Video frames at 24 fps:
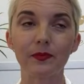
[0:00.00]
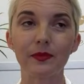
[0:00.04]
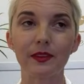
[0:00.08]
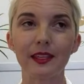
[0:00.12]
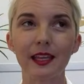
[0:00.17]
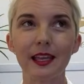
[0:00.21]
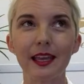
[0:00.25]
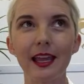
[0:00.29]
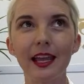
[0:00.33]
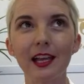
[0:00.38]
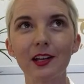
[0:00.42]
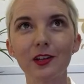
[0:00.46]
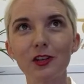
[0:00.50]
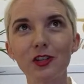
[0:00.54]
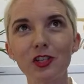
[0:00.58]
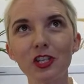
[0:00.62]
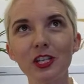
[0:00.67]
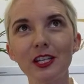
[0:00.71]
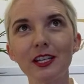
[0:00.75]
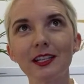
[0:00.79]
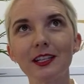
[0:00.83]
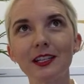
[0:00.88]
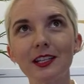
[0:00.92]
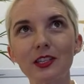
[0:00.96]
the
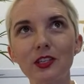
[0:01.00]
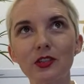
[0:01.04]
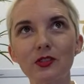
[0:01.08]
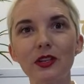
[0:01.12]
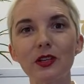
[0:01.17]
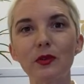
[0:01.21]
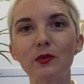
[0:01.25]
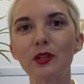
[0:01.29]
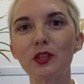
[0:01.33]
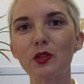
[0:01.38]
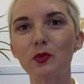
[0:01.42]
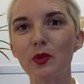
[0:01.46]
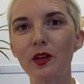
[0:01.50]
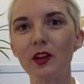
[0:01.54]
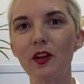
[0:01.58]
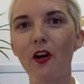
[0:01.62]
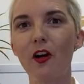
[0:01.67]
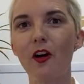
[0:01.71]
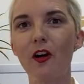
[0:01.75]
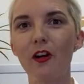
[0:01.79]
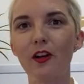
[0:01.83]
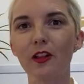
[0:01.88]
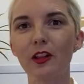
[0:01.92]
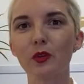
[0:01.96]
energy industry, which we
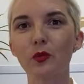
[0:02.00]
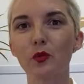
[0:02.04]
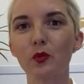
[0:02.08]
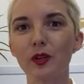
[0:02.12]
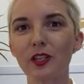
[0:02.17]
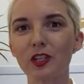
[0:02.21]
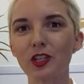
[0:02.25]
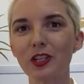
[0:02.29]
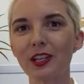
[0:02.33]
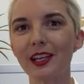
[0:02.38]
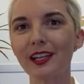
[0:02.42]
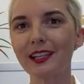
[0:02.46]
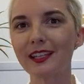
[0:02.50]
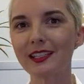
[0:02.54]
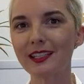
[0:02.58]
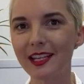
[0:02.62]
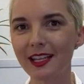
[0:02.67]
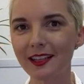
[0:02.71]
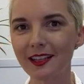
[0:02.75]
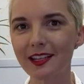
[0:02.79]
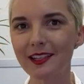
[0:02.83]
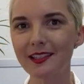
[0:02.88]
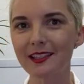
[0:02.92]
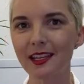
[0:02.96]
all originated
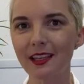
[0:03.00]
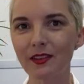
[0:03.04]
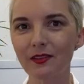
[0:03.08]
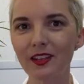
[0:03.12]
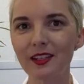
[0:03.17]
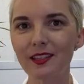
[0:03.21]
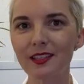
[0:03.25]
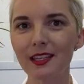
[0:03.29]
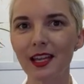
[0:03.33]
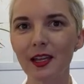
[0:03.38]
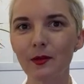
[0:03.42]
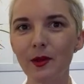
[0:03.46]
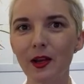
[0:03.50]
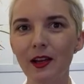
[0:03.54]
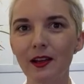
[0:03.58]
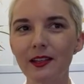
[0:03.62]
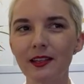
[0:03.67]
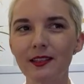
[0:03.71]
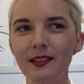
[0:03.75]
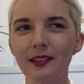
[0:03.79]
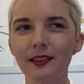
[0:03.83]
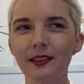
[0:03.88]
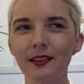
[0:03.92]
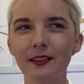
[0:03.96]
daylight savings time on,
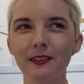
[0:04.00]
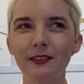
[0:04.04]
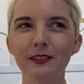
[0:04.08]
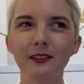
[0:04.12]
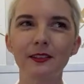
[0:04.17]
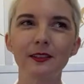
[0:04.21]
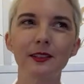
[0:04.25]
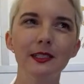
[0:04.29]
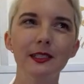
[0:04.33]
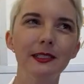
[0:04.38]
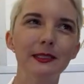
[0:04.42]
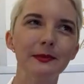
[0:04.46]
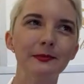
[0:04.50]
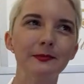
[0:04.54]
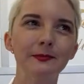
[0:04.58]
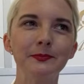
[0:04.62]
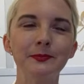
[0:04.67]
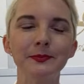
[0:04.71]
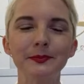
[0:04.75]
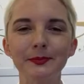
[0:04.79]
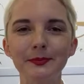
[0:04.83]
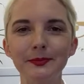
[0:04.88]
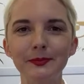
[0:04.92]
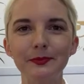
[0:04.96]
is a little,
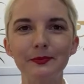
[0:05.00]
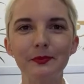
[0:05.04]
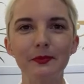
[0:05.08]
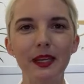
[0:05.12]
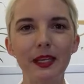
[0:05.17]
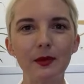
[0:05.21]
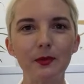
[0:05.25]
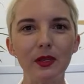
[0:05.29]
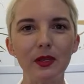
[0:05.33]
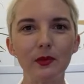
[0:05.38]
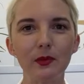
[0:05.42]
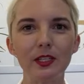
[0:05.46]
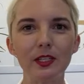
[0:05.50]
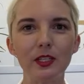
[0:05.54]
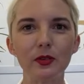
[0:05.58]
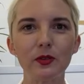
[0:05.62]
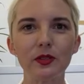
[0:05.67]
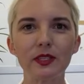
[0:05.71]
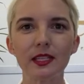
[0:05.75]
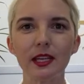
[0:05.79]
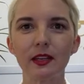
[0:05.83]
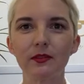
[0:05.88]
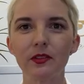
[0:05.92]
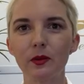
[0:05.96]
maybe we do
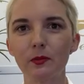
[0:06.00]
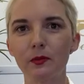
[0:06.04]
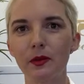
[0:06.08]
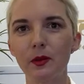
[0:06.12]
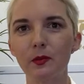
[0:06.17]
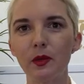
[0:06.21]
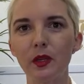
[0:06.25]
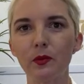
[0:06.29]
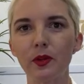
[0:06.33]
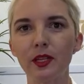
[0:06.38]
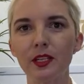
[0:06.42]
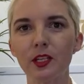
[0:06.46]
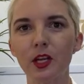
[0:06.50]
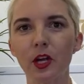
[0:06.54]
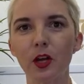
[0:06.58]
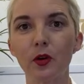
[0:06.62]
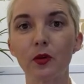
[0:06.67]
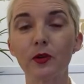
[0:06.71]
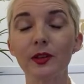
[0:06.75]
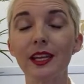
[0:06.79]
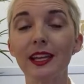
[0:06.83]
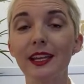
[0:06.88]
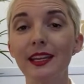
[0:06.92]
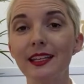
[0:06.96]
save it, maybe we
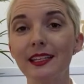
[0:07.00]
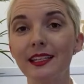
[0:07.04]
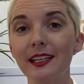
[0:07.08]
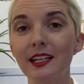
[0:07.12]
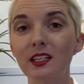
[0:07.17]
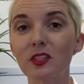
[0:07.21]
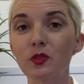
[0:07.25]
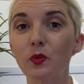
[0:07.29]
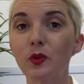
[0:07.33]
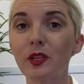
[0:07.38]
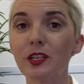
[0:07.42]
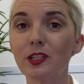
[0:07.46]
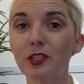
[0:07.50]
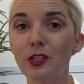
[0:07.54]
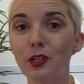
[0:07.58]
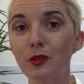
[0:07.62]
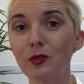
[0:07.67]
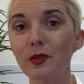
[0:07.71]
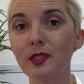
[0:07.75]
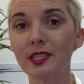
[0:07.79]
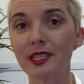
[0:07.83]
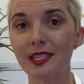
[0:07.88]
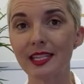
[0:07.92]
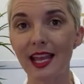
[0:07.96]
don't. Yes, we do
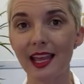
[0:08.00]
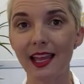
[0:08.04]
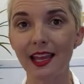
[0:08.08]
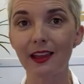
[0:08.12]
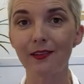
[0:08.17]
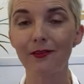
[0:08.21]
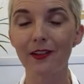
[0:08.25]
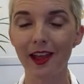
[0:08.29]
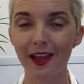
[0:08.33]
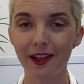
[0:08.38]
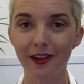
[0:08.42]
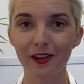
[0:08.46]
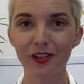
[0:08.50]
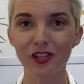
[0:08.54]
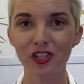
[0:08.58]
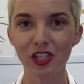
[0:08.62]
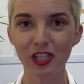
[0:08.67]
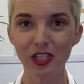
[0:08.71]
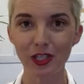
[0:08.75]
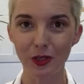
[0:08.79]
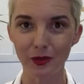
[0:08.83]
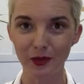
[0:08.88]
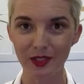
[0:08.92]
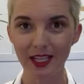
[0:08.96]
save energy
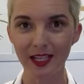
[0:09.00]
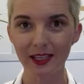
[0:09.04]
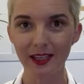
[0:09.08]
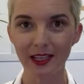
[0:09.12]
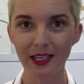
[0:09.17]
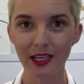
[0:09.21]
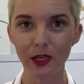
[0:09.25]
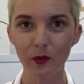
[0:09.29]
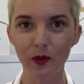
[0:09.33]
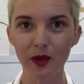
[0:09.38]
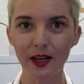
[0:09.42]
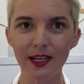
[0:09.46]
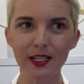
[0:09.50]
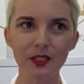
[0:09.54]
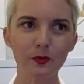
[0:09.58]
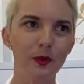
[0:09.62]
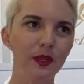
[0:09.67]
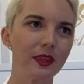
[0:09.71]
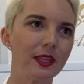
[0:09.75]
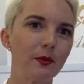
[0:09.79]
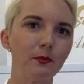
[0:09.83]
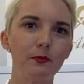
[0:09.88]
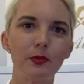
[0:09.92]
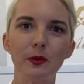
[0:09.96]
utility-wise, but
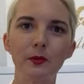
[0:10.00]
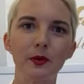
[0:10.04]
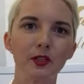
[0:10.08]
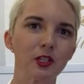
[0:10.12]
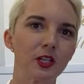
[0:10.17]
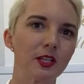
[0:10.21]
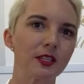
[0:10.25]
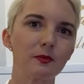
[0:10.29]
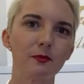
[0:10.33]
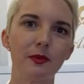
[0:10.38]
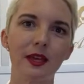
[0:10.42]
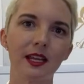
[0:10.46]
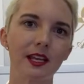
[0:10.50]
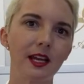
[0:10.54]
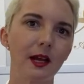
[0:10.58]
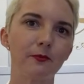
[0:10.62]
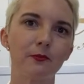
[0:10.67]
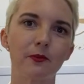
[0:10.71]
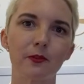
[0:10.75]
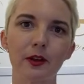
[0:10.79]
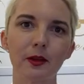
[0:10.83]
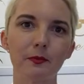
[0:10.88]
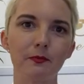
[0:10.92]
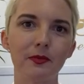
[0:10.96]
then people just make up
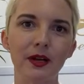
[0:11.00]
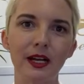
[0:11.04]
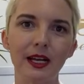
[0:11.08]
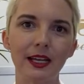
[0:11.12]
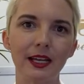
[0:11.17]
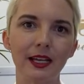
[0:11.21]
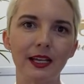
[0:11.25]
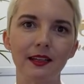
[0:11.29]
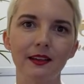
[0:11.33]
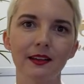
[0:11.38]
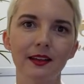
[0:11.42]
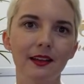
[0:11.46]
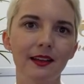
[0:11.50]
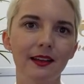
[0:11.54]
for it by